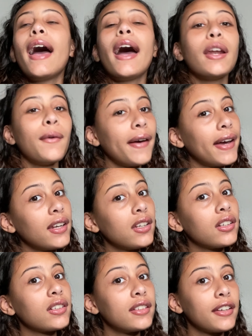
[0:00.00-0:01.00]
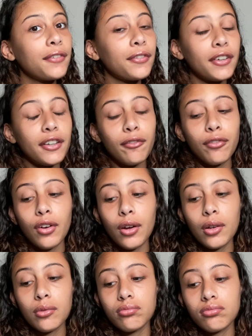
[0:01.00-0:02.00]
I know I kind of look different
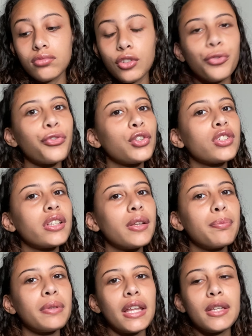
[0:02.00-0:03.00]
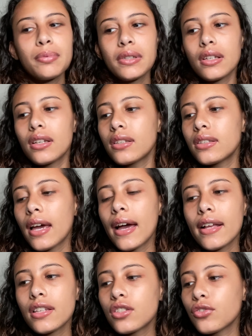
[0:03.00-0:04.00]
from the first clip, but that's because I
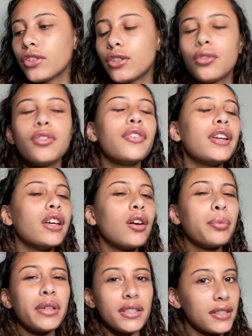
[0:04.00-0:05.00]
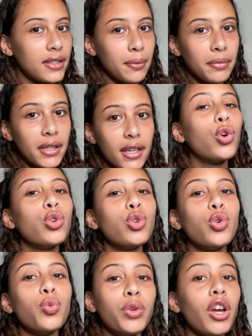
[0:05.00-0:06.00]
had to redo the video because of something.
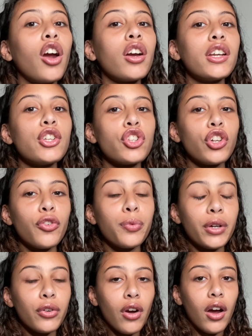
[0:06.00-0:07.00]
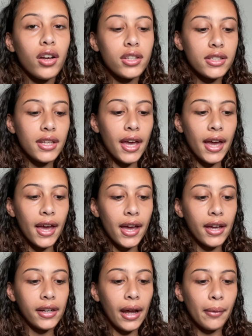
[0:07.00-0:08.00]
We are gonna start off with Crocs
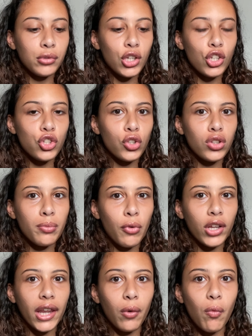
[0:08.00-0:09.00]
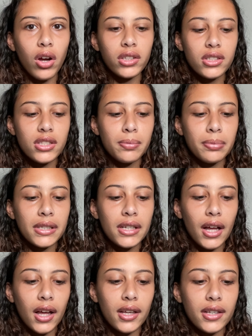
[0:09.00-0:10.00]
and I'm gonna show them all at once
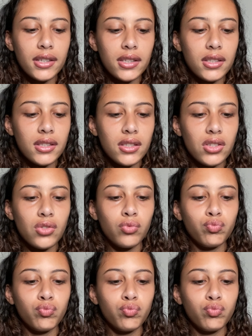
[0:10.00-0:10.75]
because